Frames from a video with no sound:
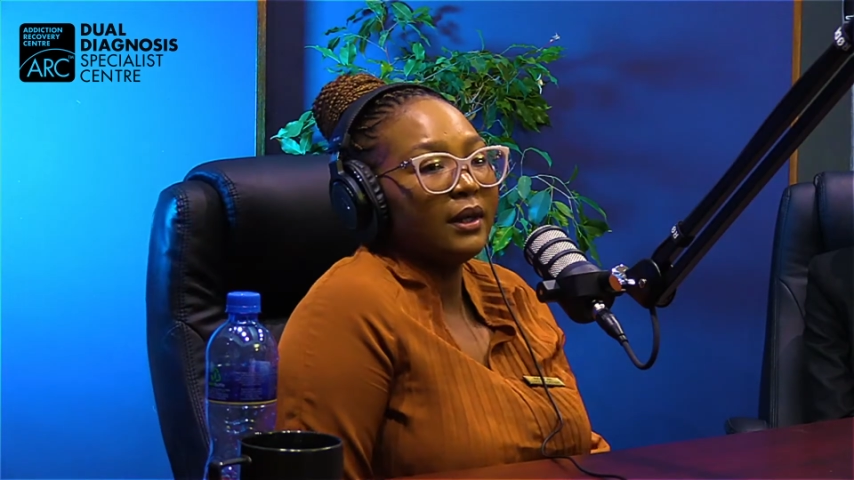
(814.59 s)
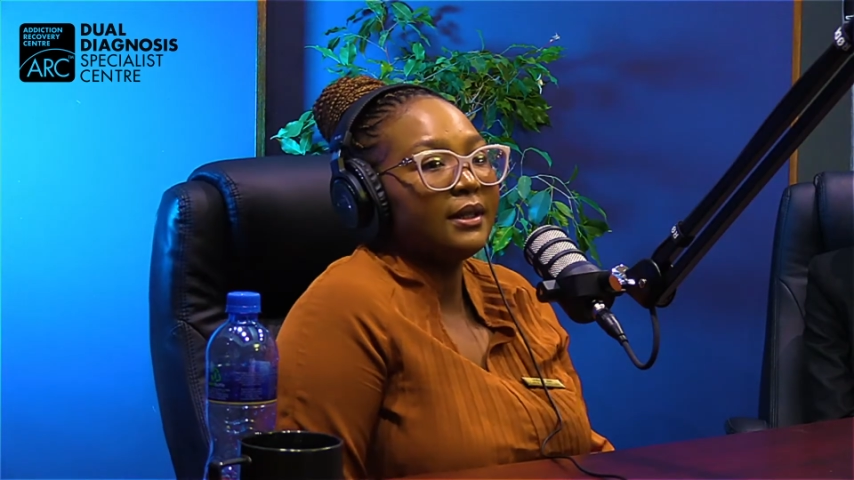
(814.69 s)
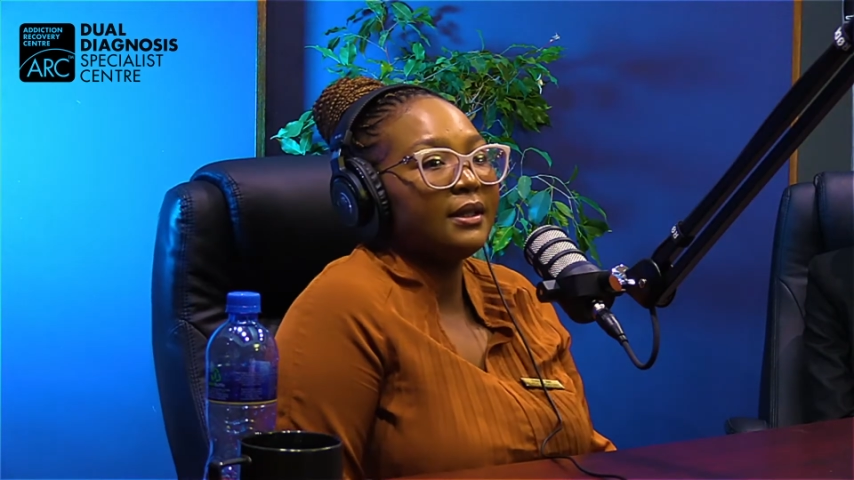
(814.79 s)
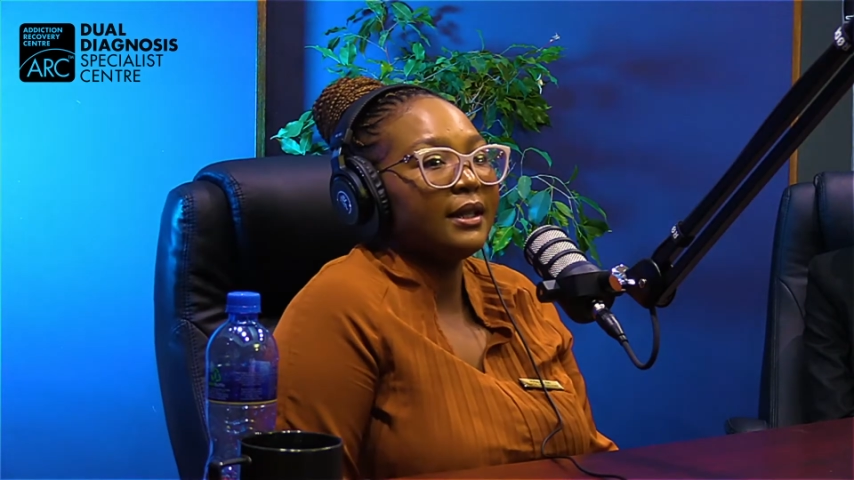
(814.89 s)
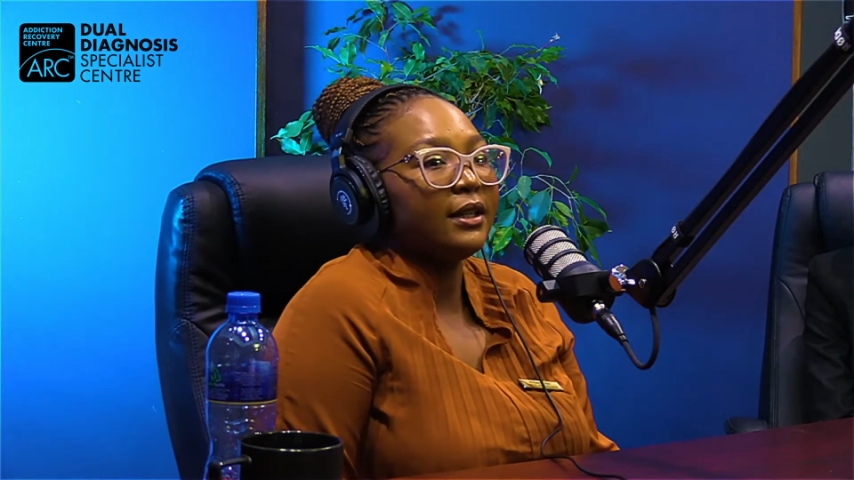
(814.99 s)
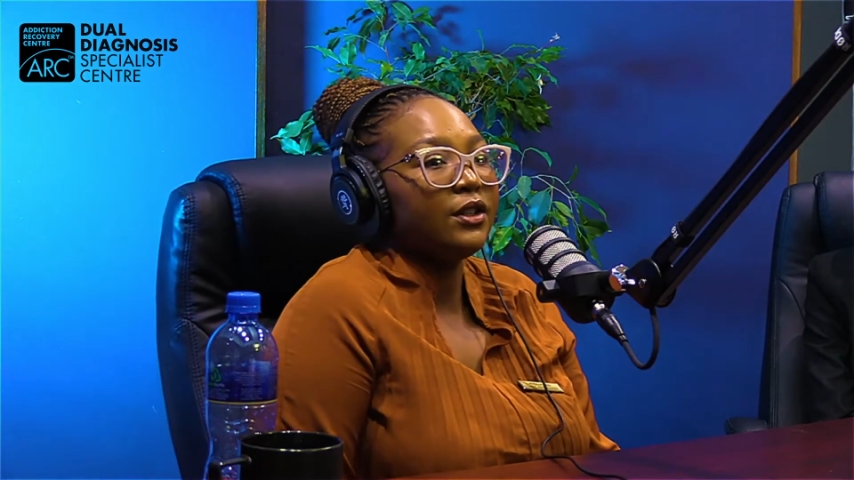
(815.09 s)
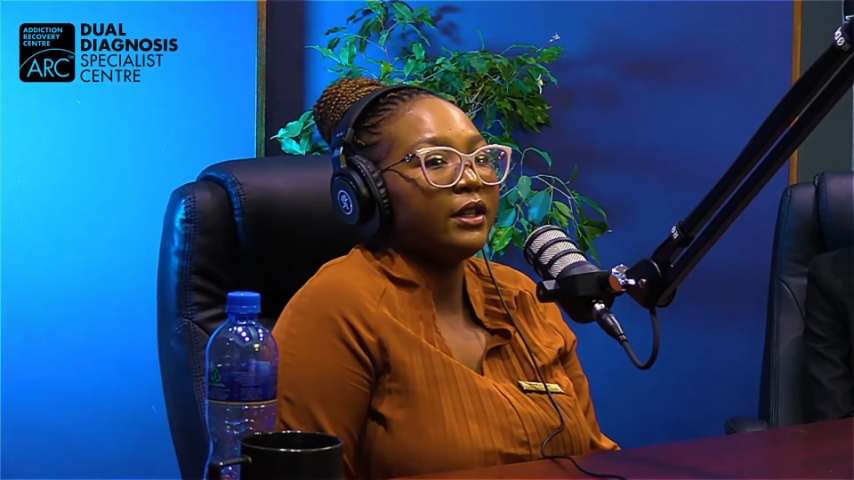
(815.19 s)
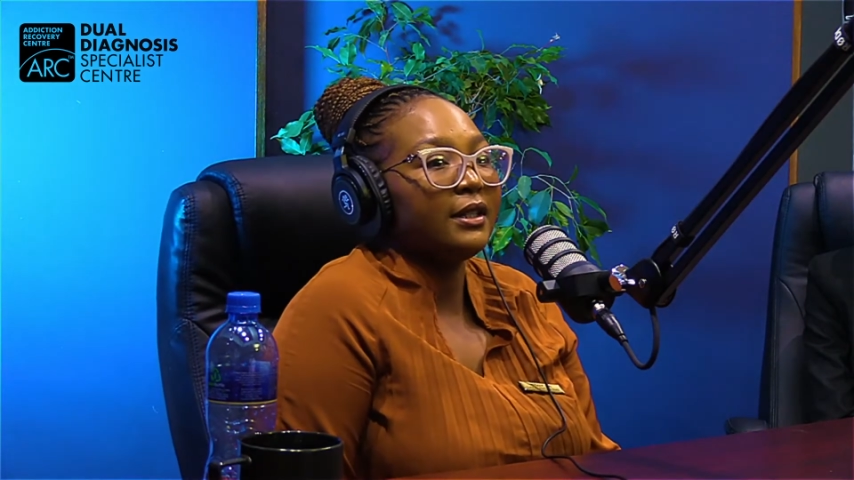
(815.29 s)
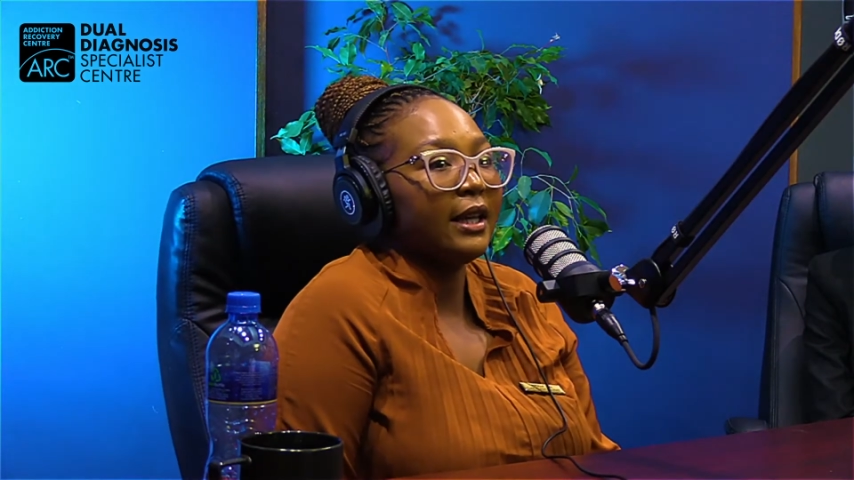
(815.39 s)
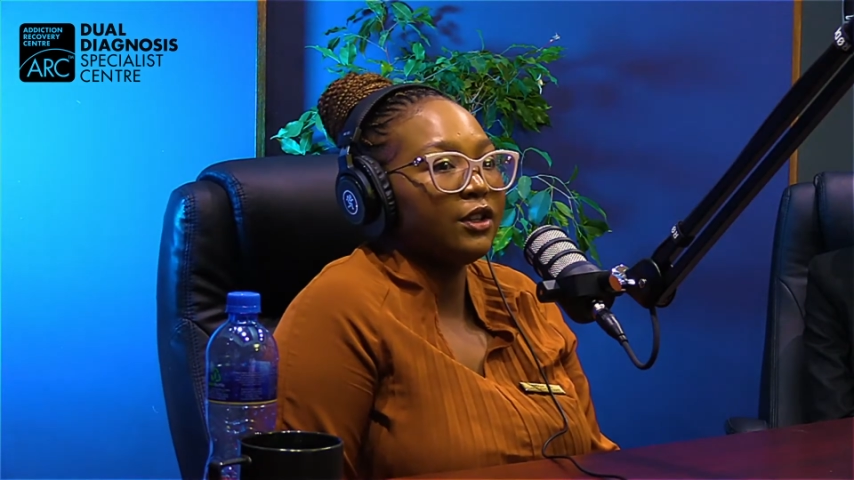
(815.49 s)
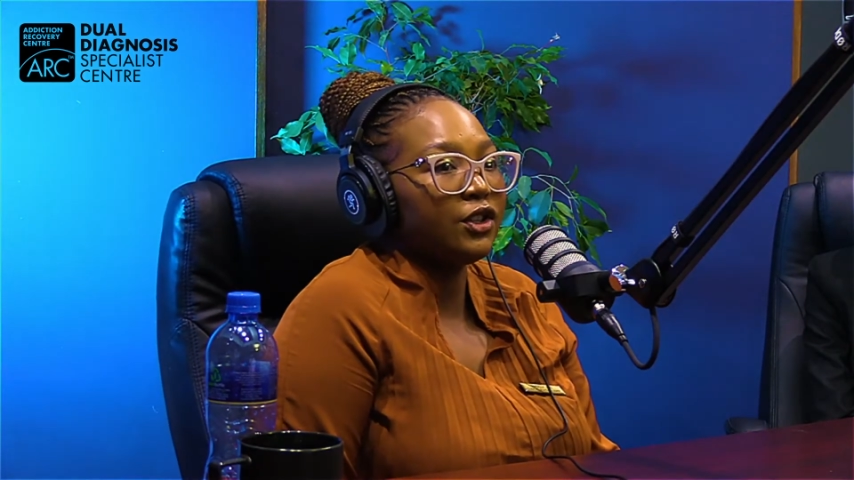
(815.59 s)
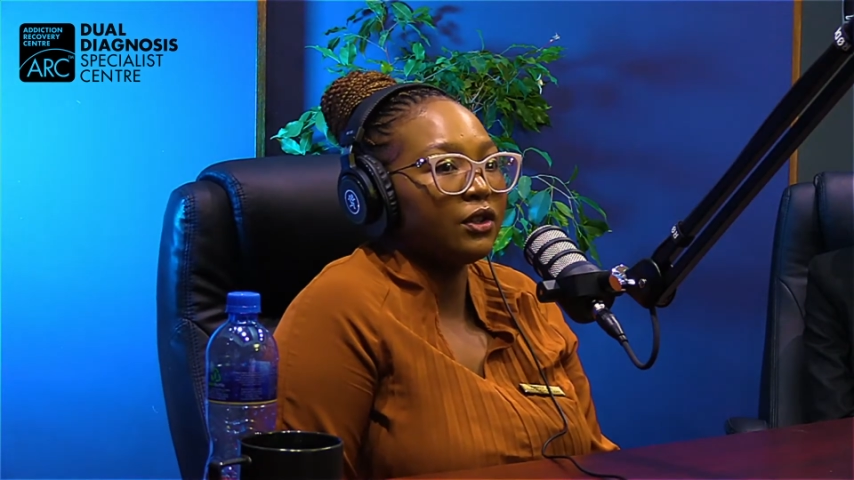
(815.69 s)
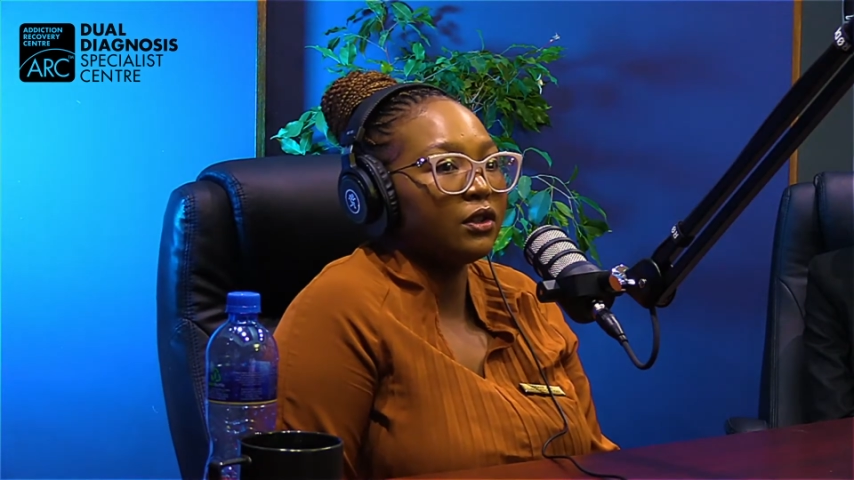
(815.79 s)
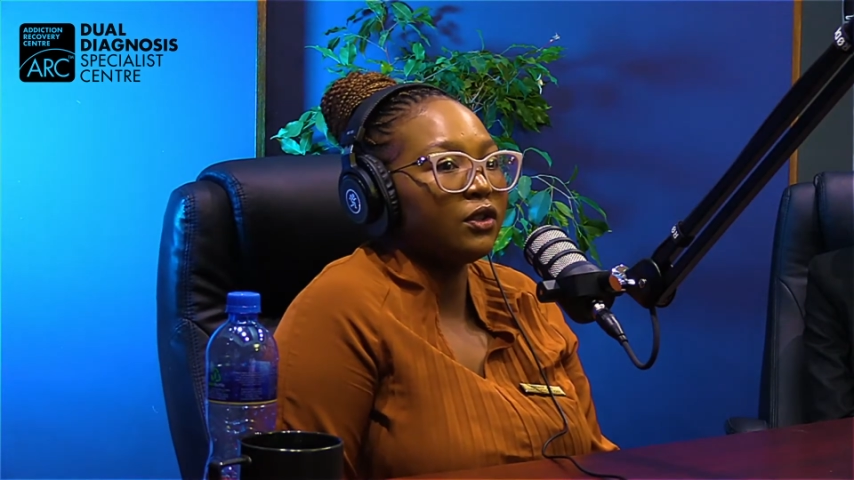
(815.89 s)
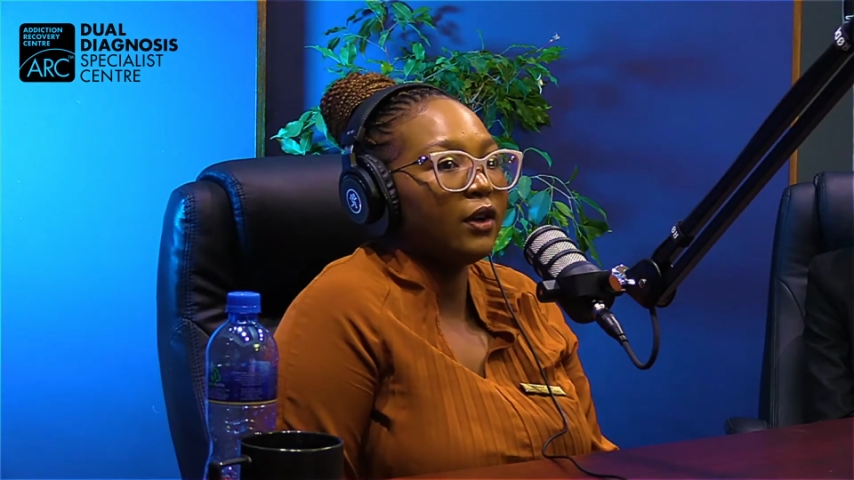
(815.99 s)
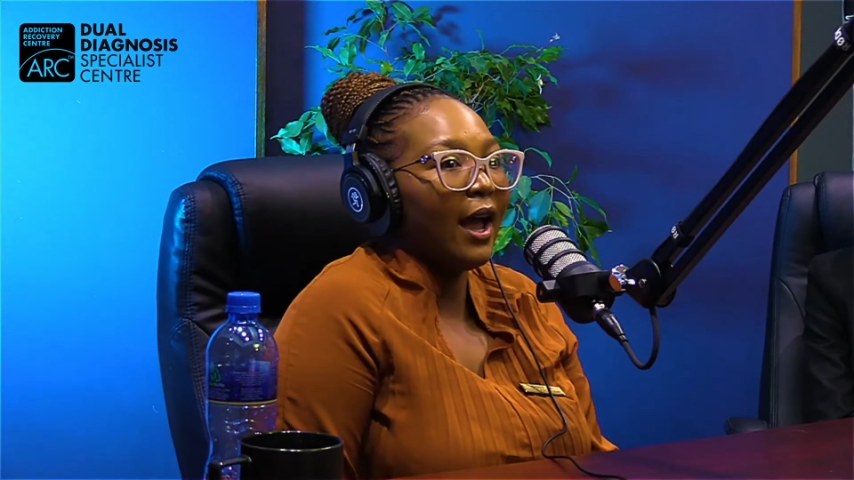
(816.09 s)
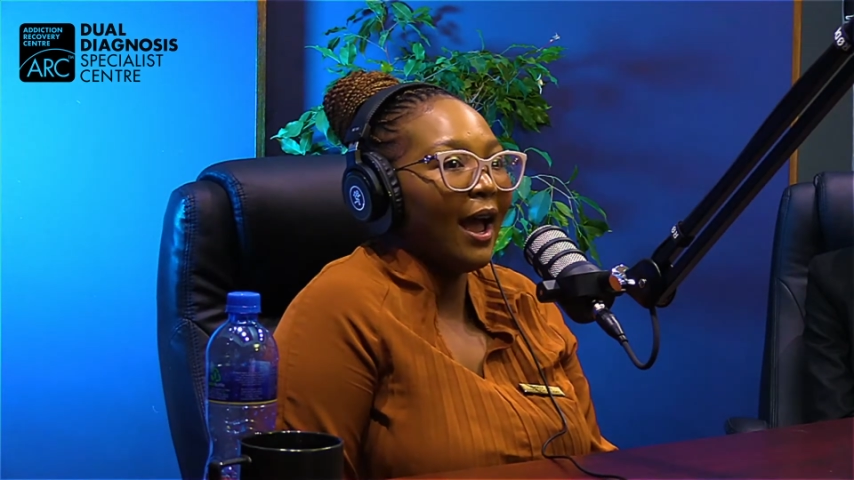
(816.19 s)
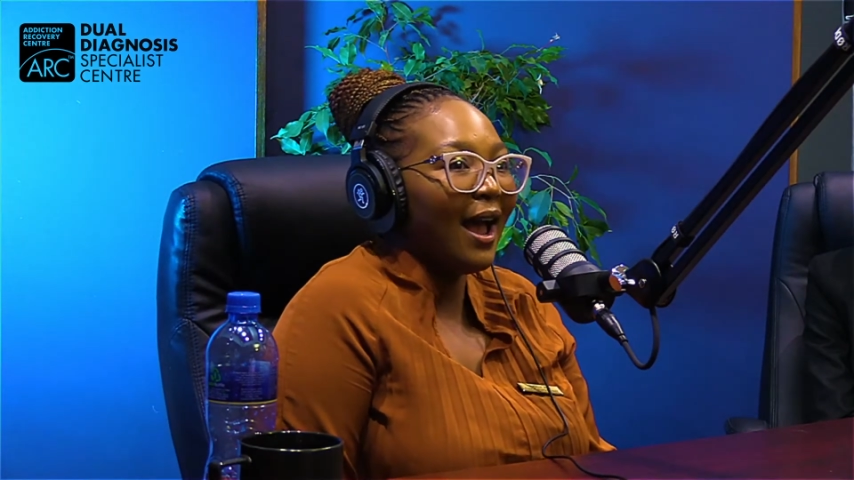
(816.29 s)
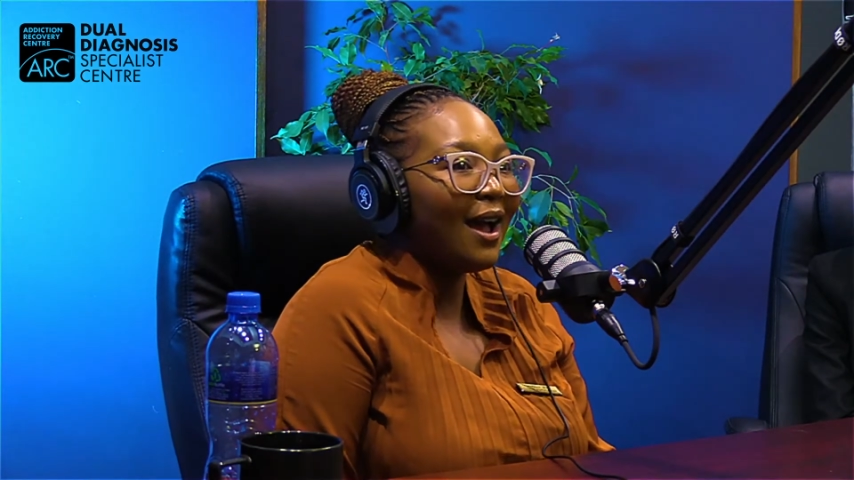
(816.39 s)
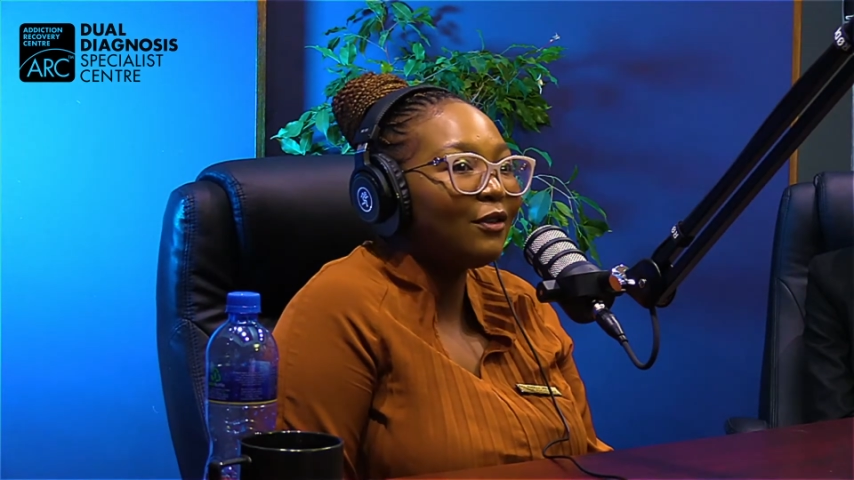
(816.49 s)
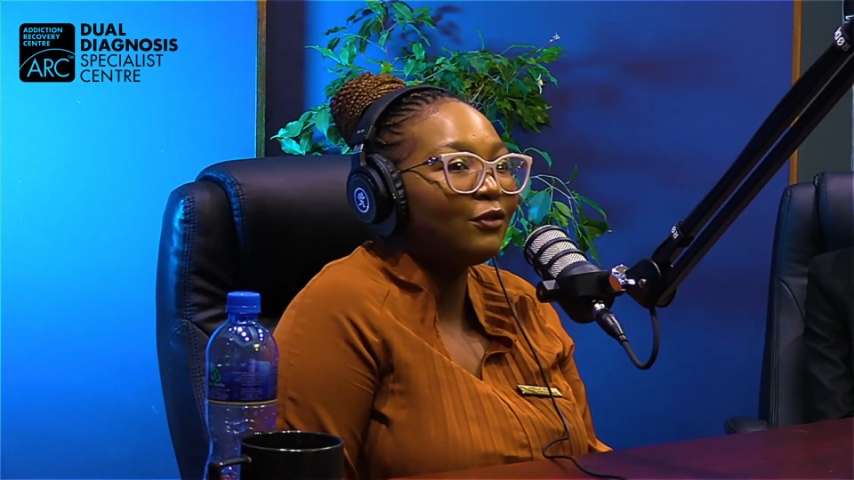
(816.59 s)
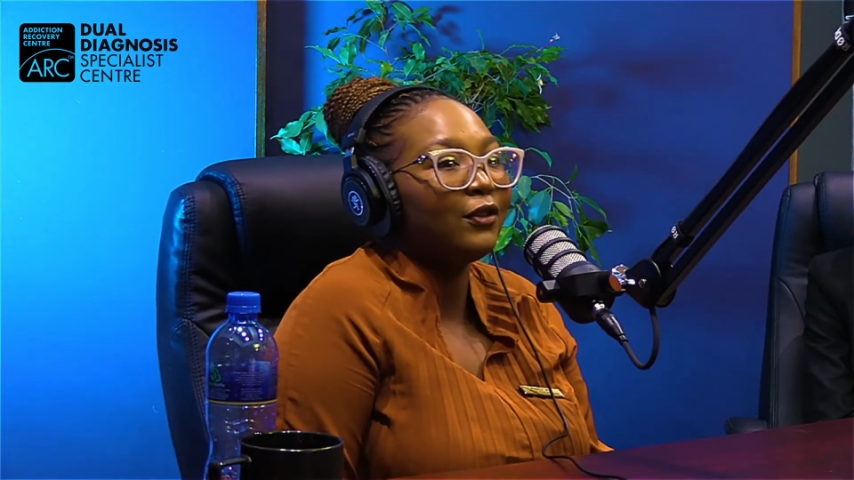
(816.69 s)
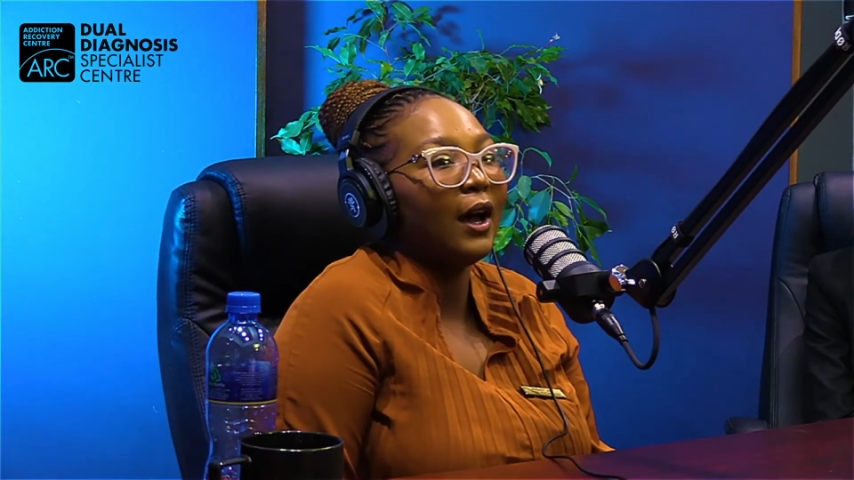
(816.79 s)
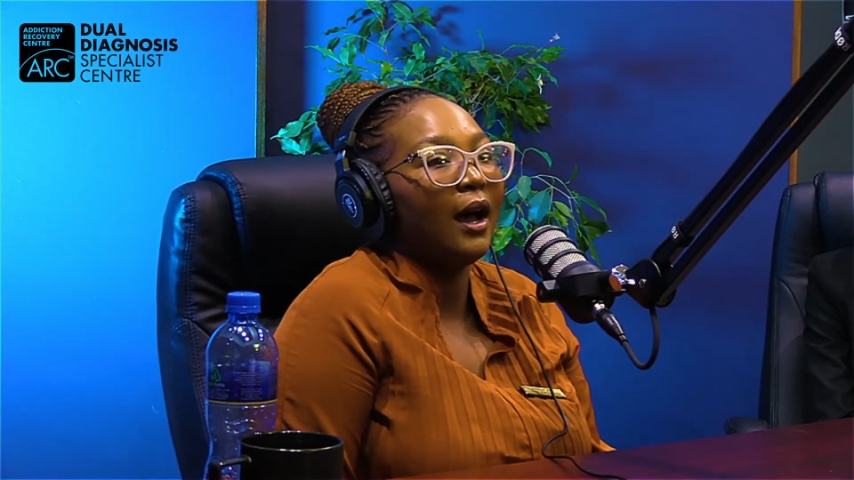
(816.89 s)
essential to have